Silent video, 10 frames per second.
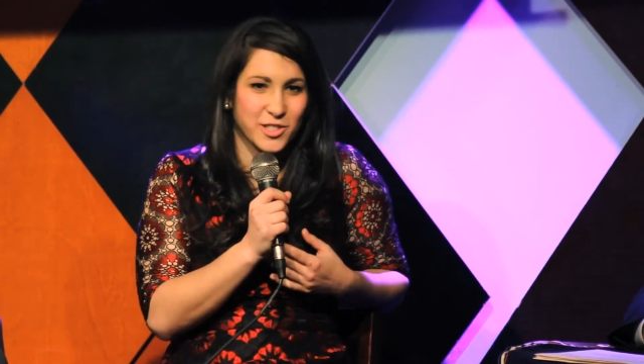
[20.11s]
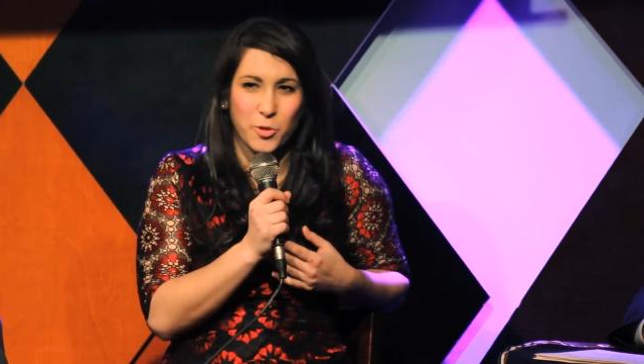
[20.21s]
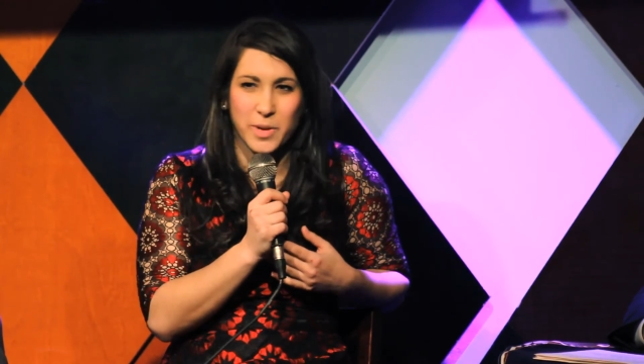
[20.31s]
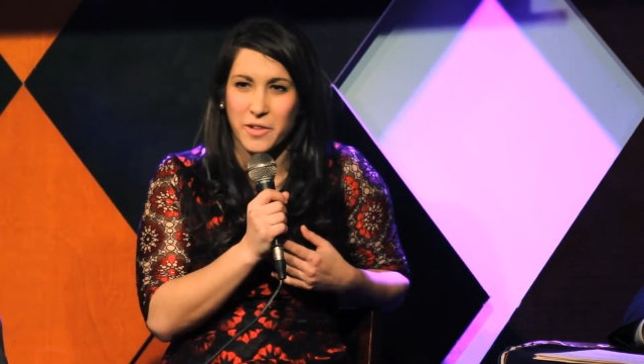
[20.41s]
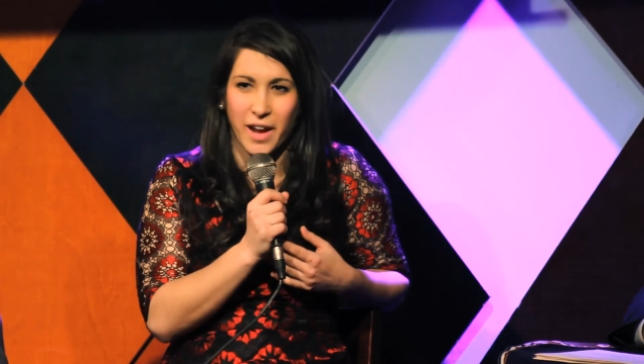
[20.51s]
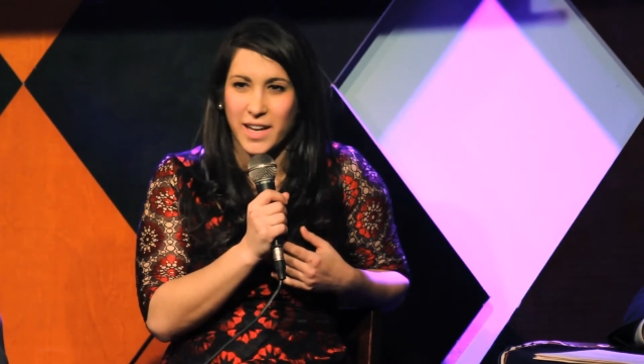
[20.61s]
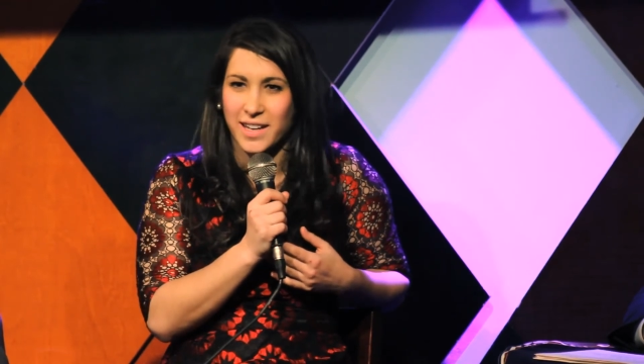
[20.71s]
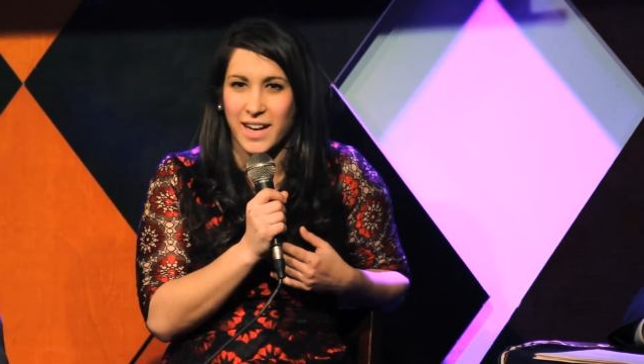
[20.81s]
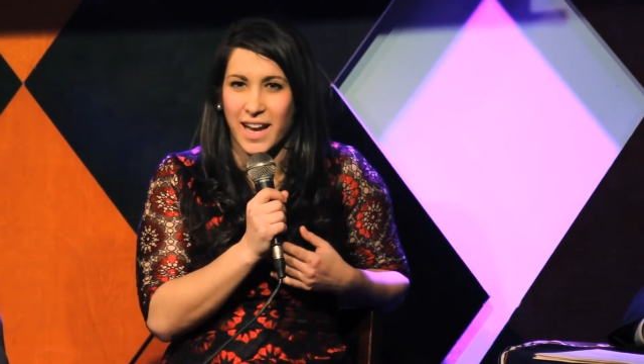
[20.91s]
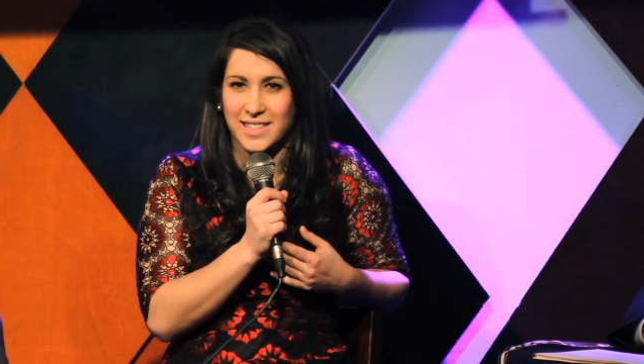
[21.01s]
nobody
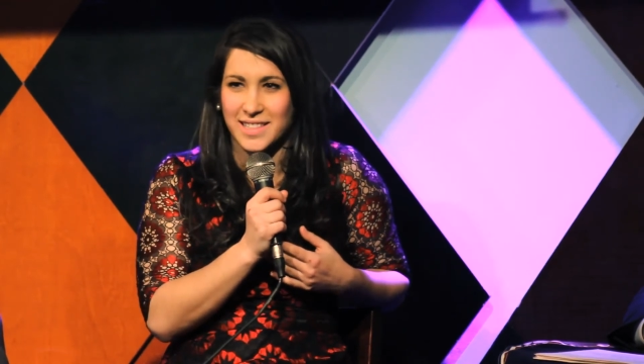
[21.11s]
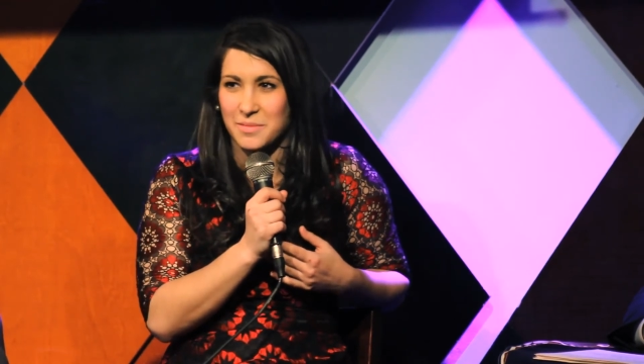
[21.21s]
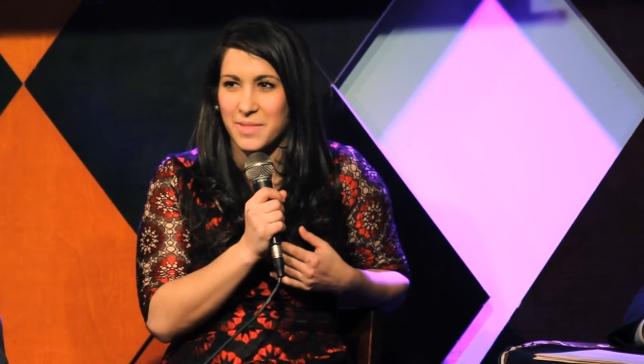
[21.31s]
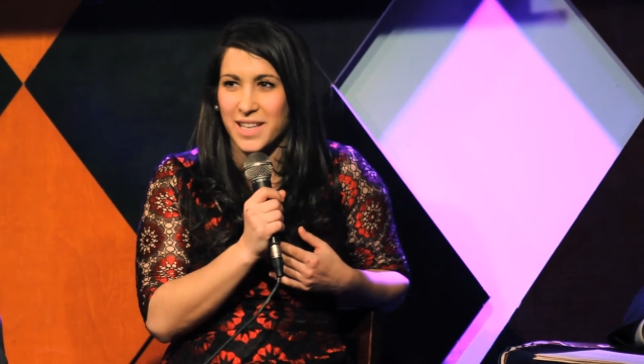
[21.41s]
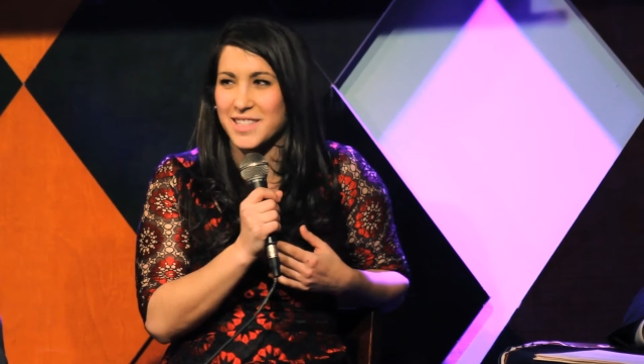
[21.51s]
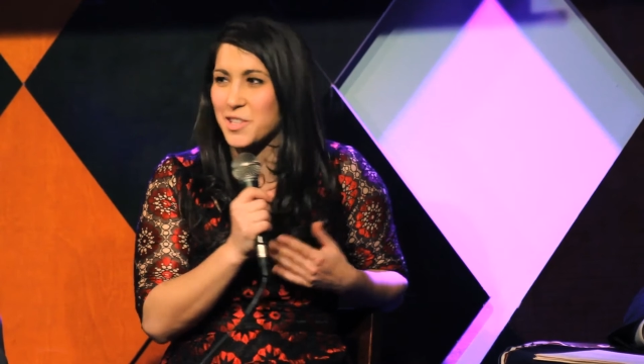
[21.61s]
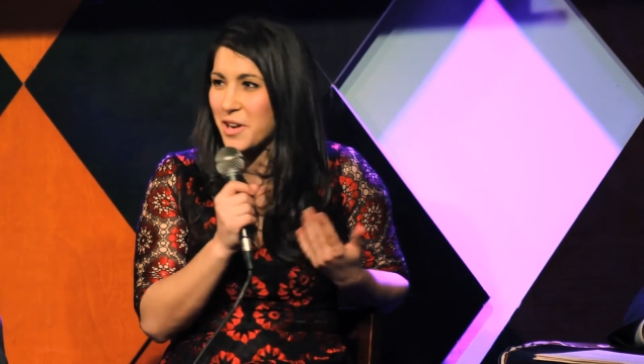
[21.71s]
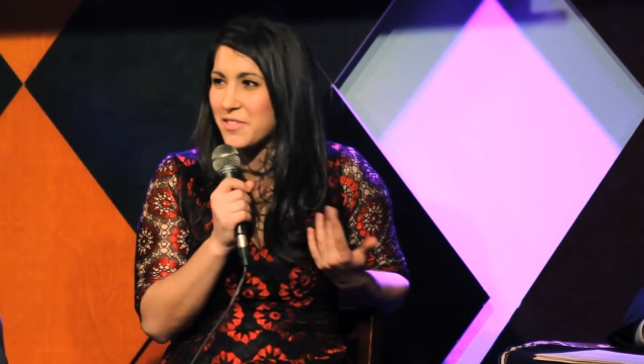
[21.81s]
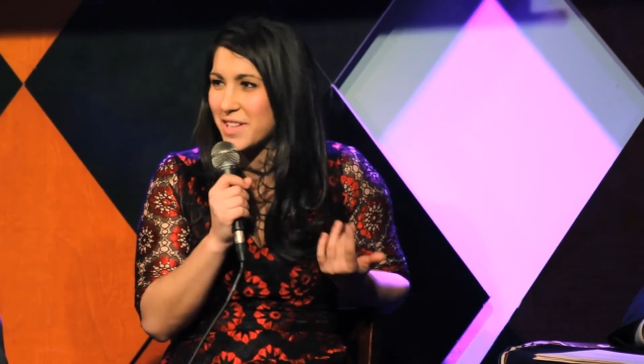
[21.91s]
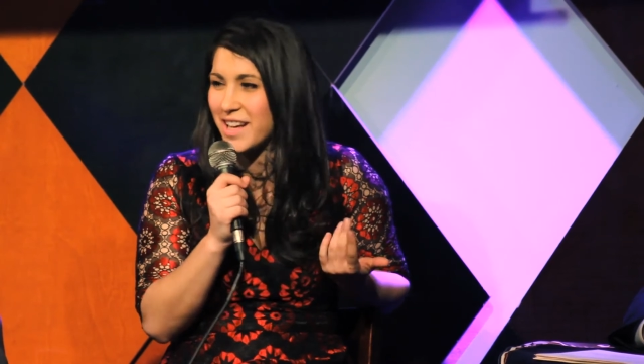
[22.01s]
recognizes me, so I
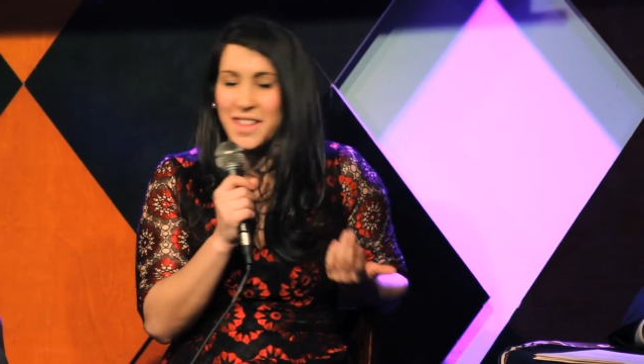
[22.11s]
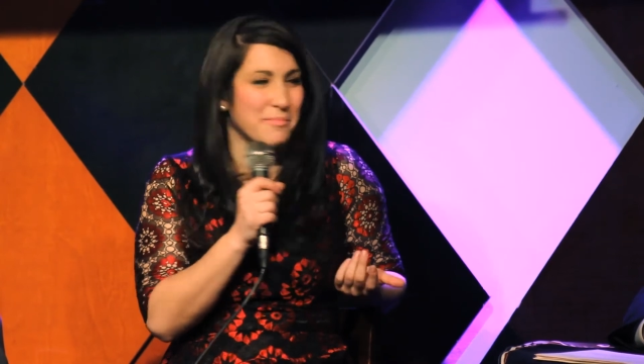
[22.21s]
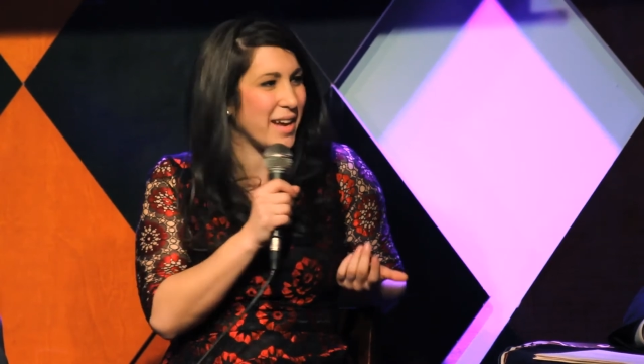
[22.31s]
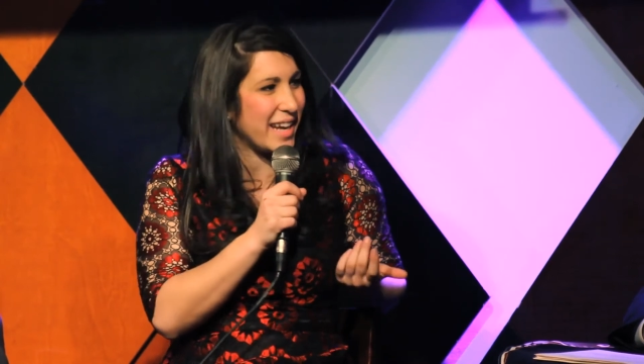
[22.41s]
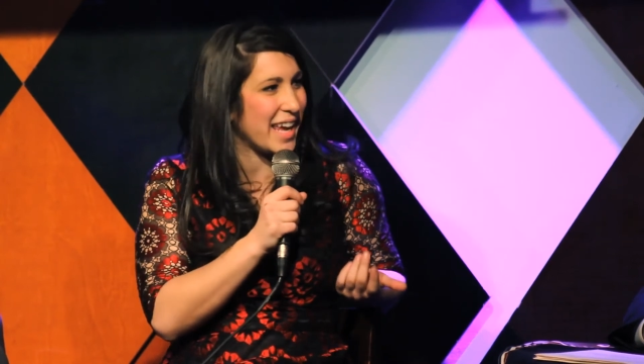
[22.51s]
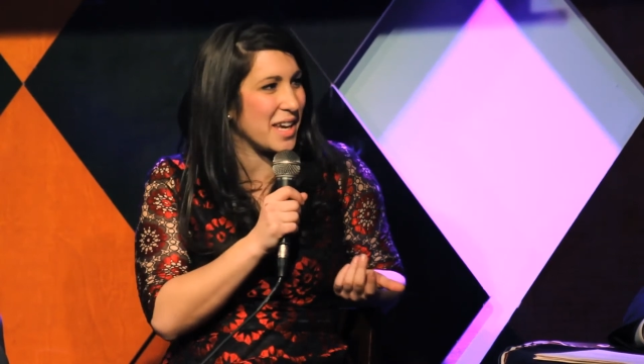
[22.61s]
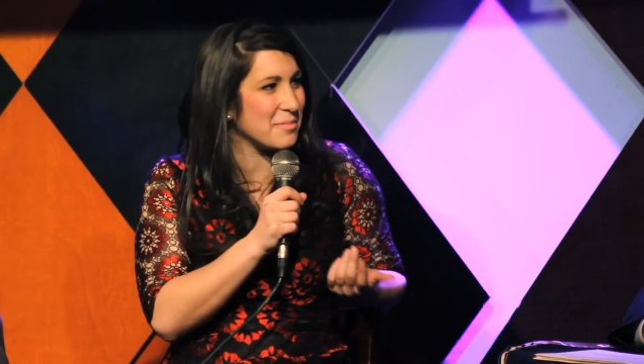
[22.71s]
have to tell them my name.